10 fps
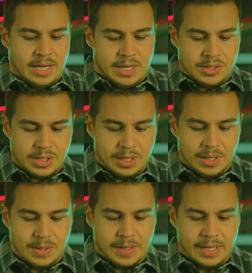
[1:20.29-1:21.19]

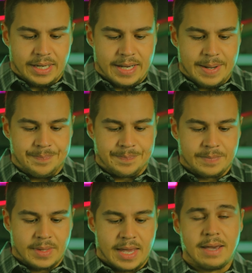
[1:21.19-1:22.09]
So
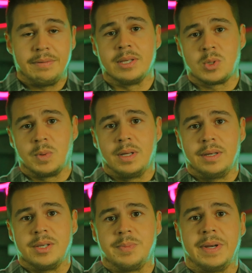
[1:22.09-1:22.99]
having this wallet
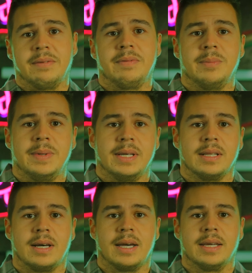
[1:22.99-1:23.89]
has benefited me a
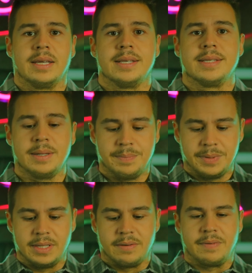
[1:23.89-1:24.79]
lot,
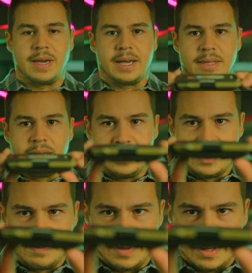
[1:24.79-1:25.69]
simply in the fact that
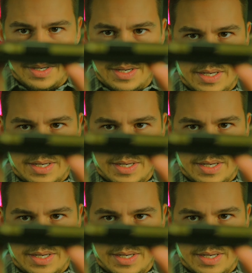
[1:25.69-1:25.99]
it's very